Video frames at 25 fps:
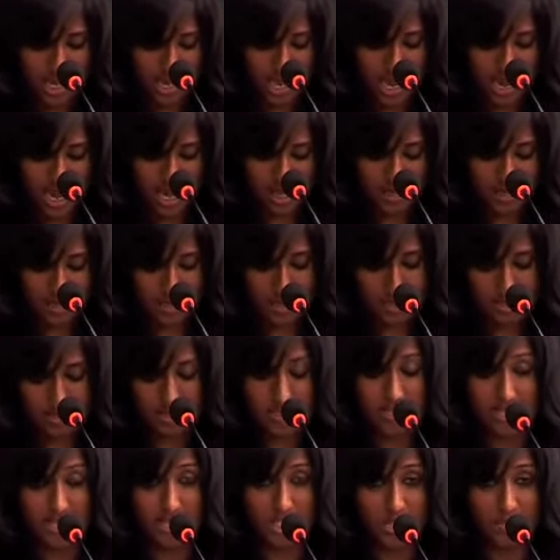and
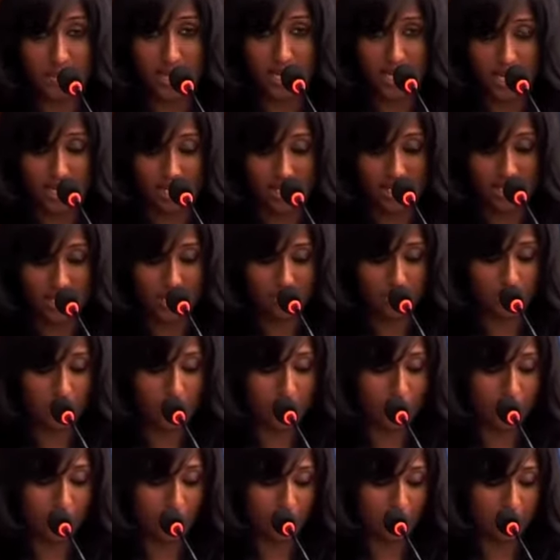this is when I came
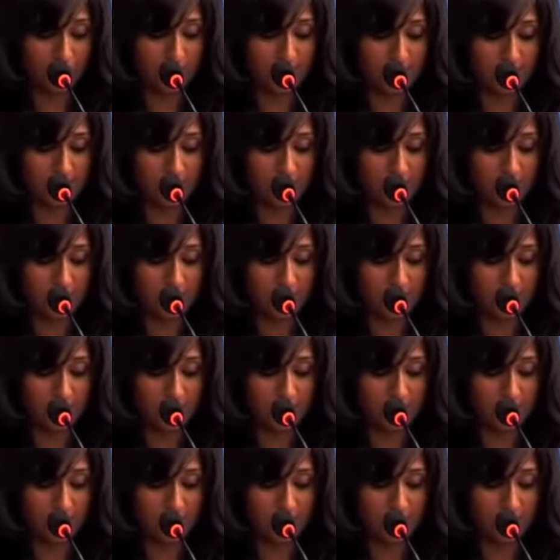across